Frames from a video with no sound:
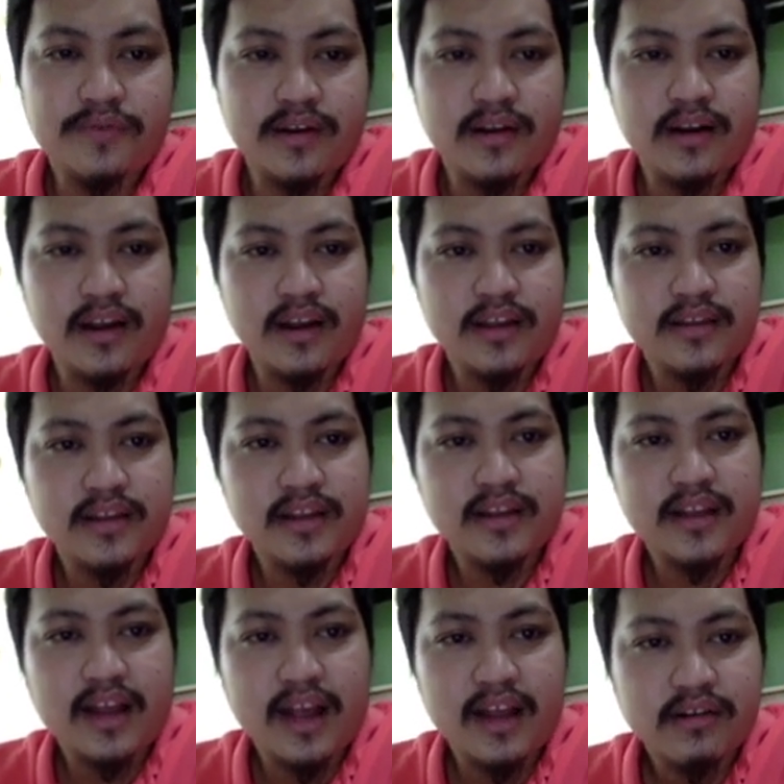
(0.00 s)
right that
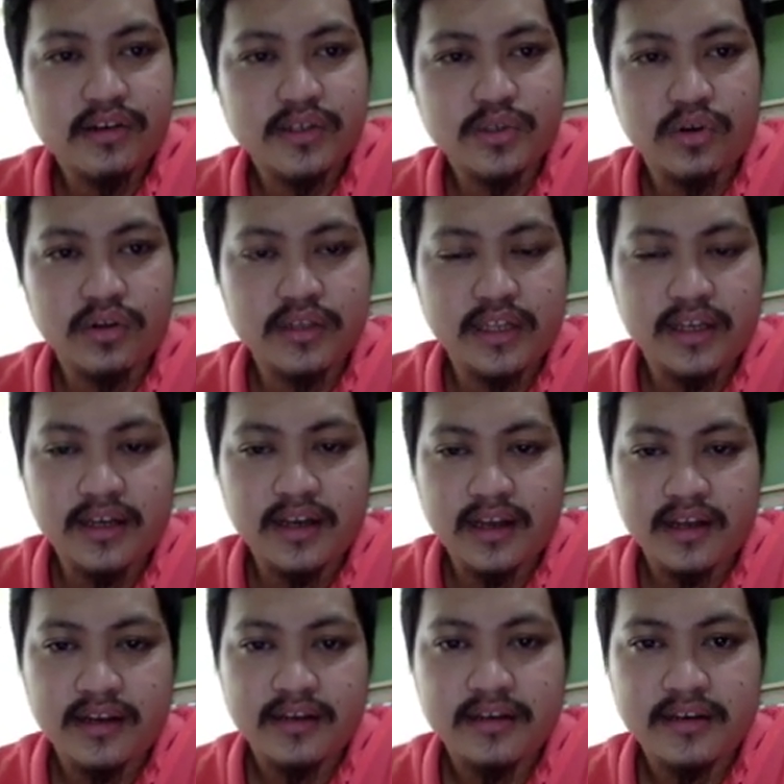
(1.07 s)
can result in
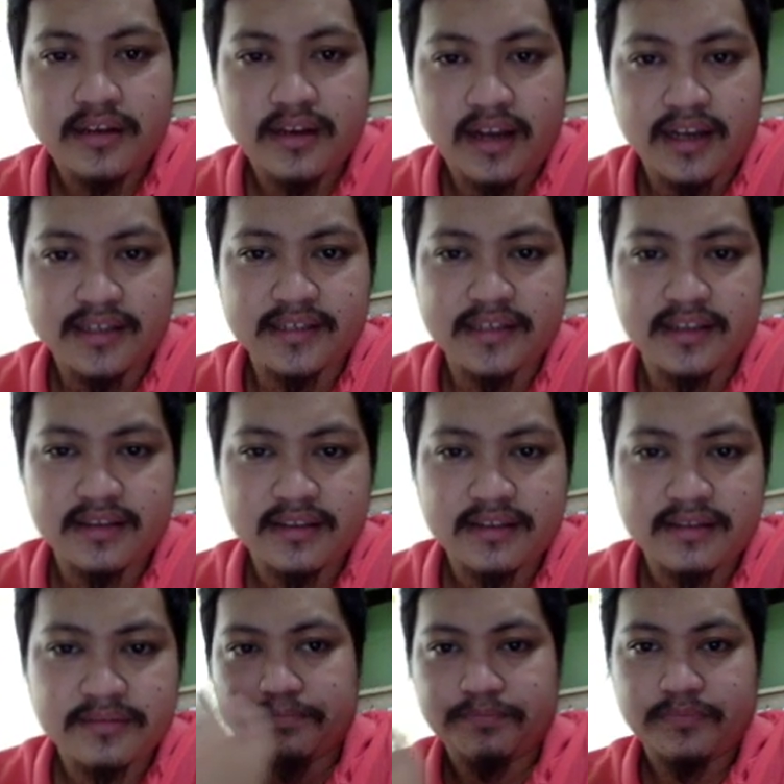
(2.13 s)
an asset.
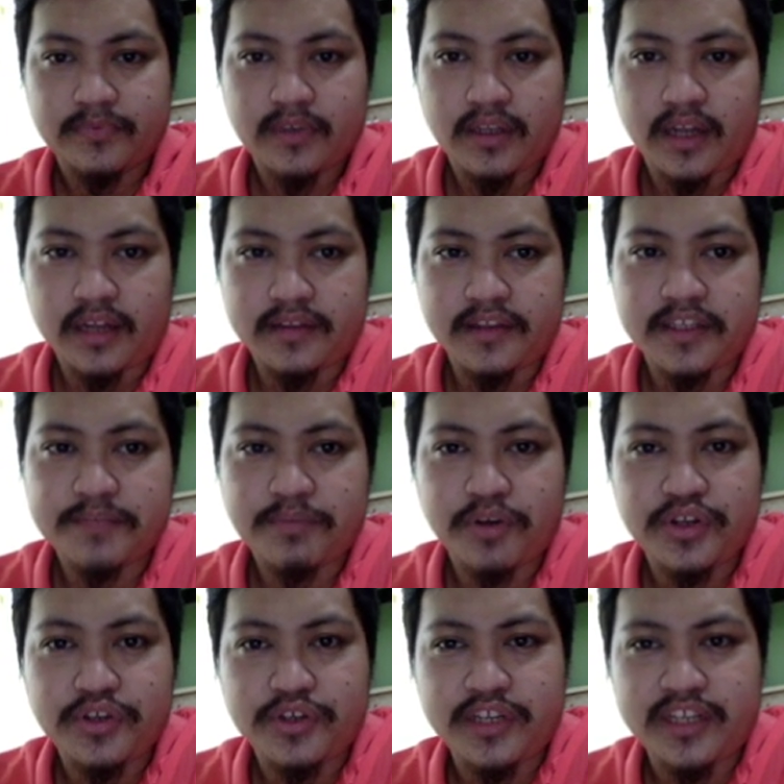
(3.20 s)
At this
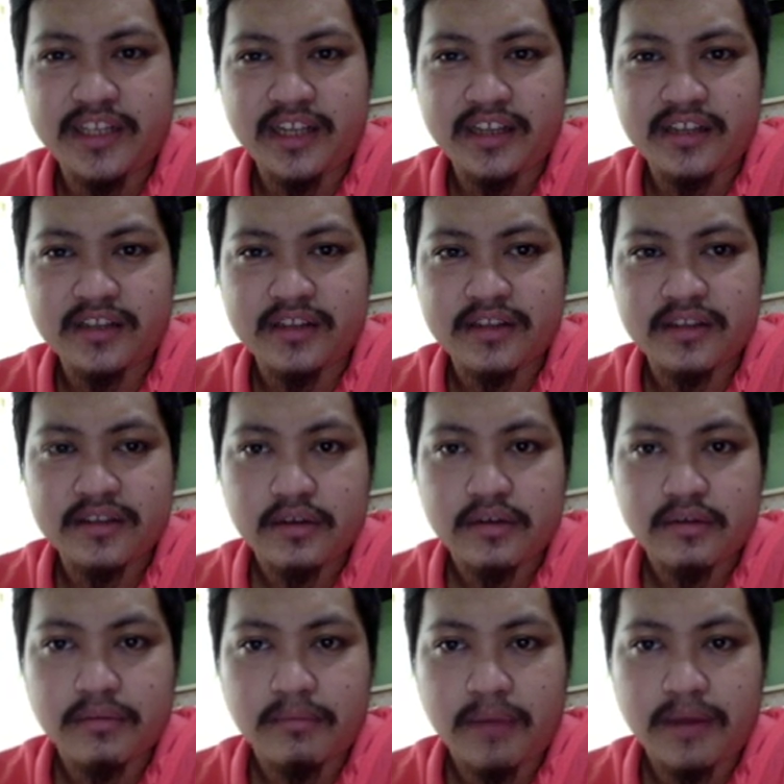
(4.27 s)
point, you did not
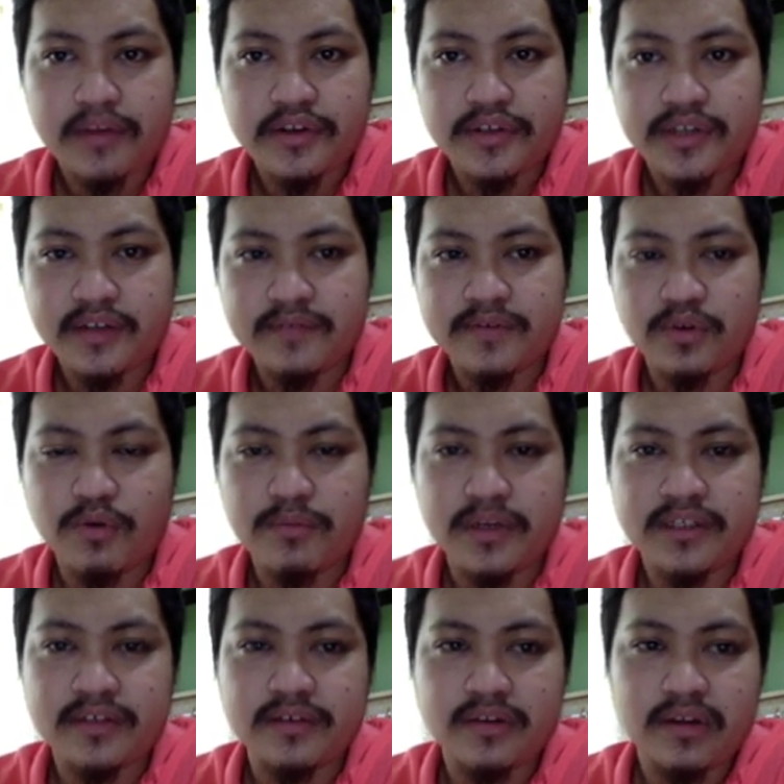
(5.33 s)
bother yourself so
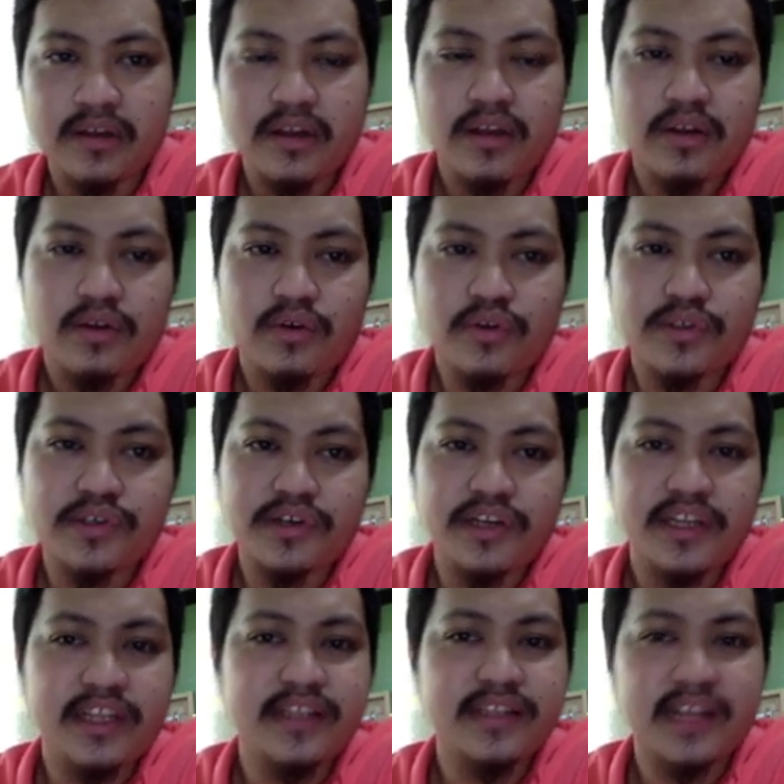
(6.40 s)
much
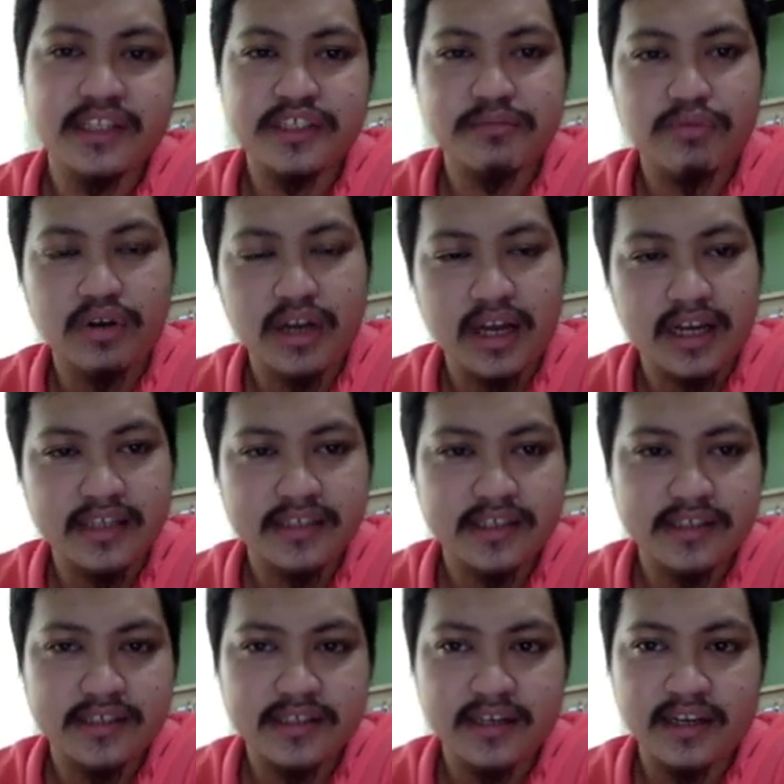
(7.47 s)
concerning intangible
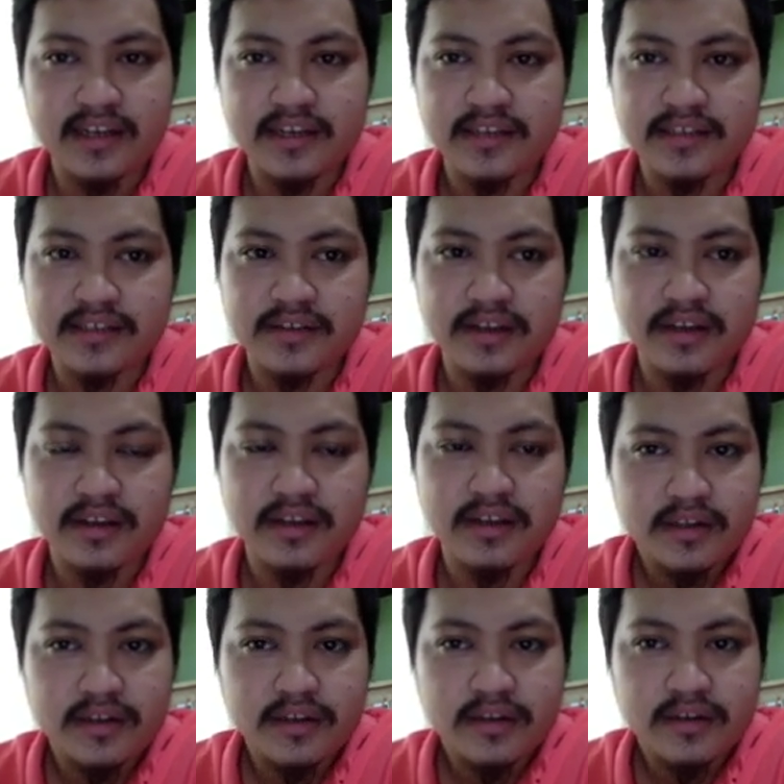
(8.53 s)
assets class. Okay.
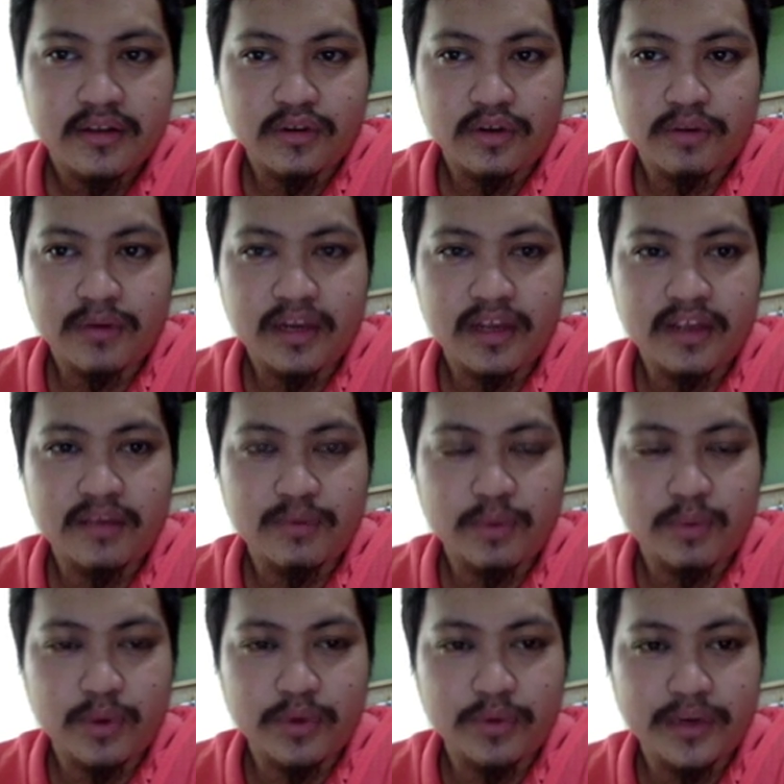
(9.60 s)
Normally,
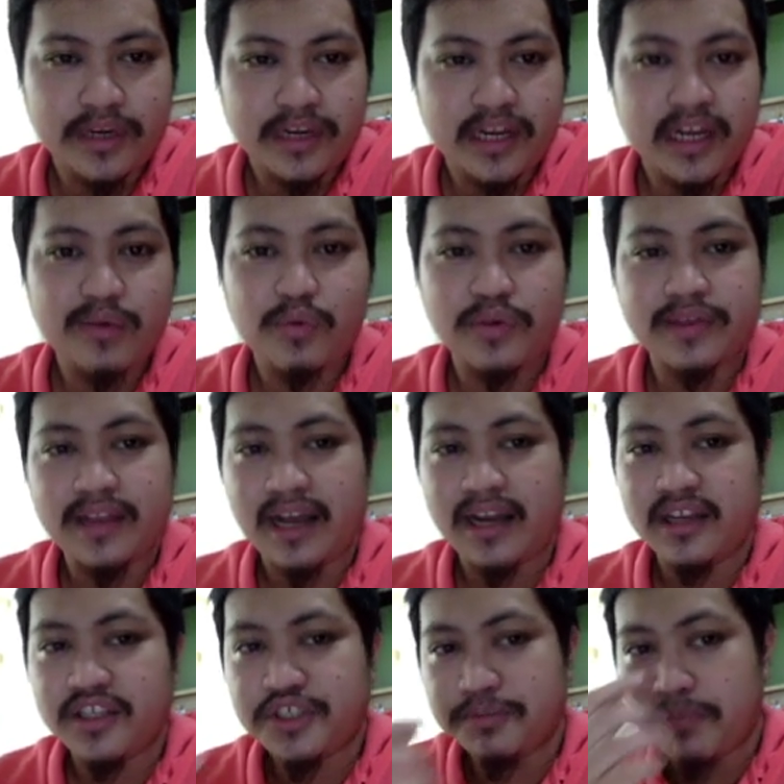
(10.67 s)
when we're dealing with
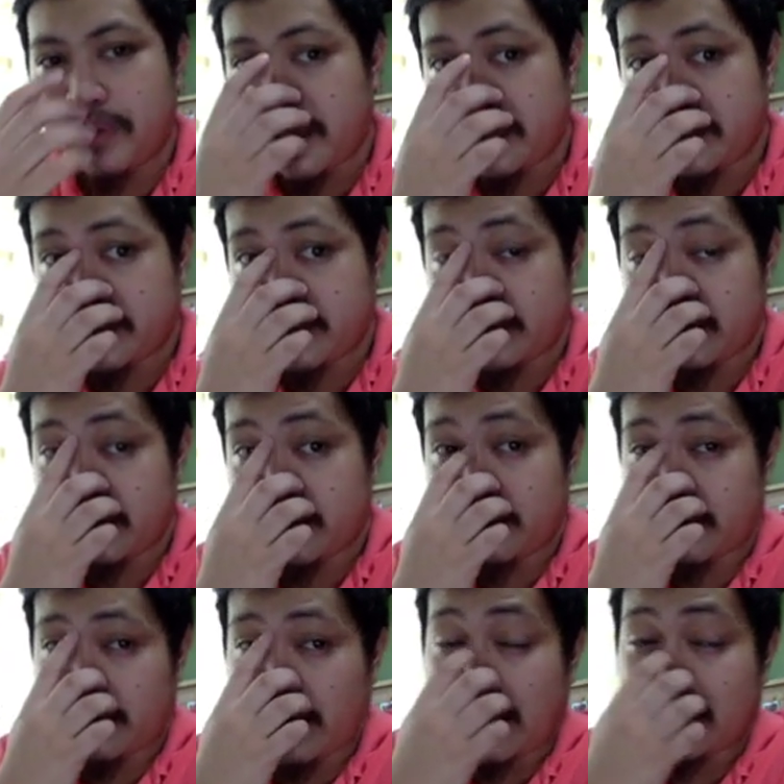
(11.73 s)
knowledge-based
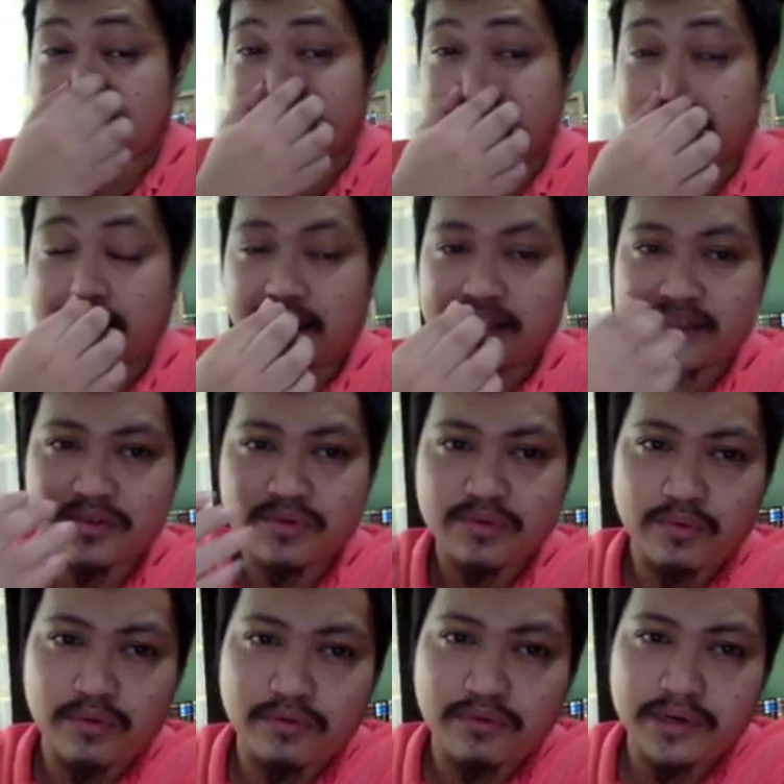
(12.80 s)
assets class,
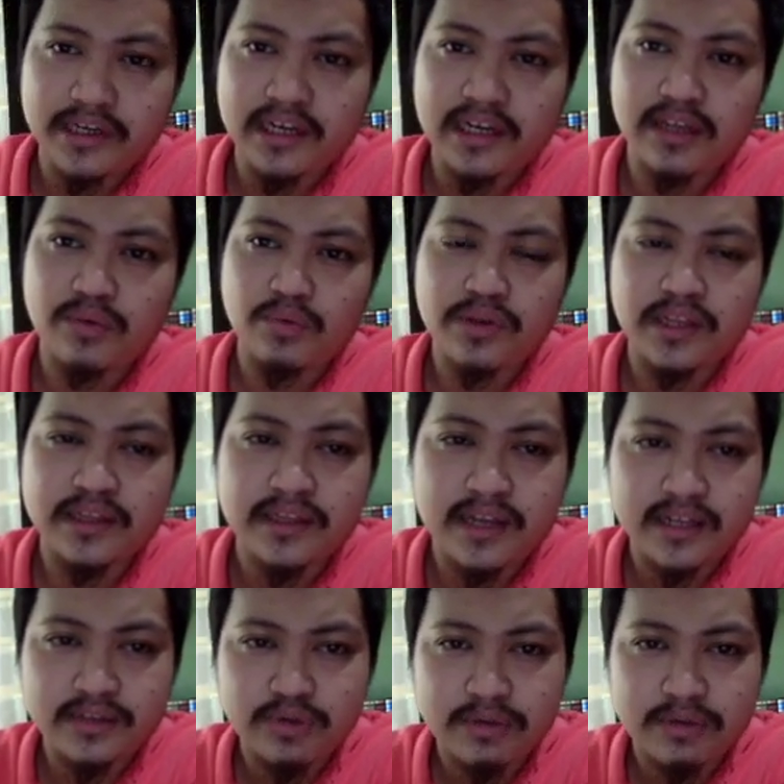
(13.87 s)
when we're dealing with intellectual